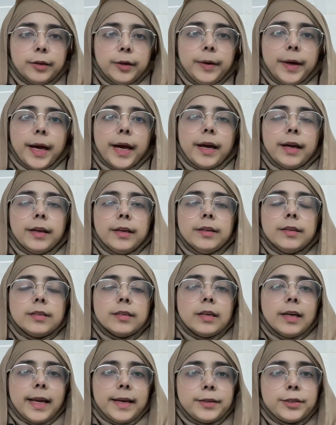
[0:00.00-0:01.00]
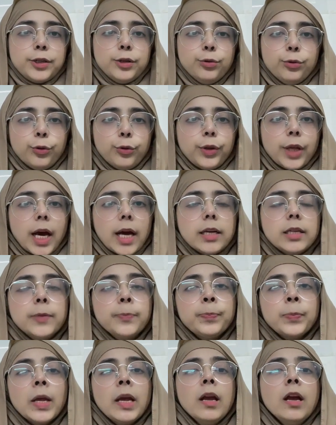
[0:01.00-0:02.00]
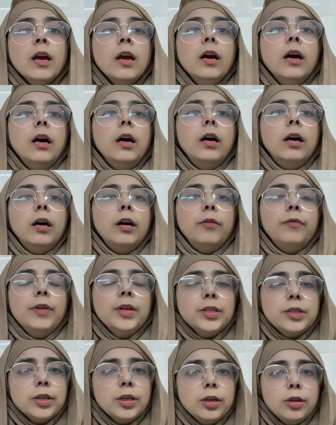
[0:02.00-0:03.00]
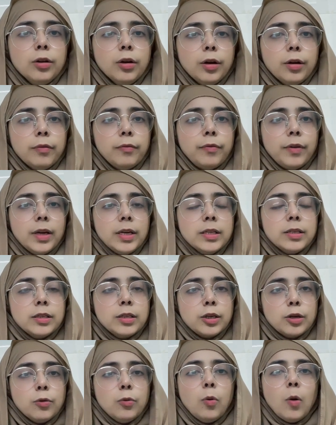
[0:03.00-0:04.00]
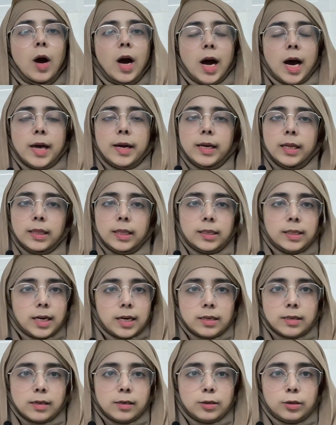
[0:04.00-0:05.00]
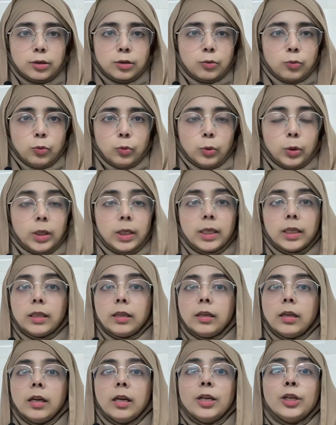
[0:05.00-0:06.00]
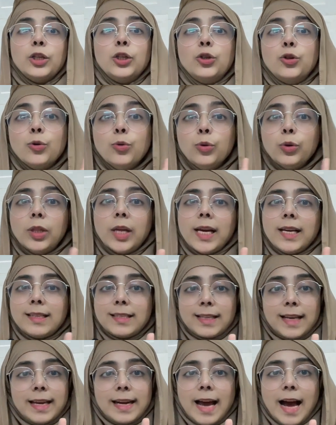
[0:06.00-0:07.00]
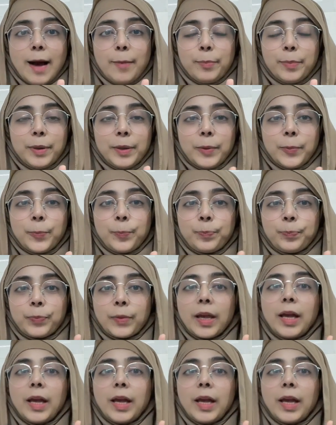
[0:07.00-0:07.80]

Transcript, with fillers: here and let you know that once you are in the dental school, two things can happen.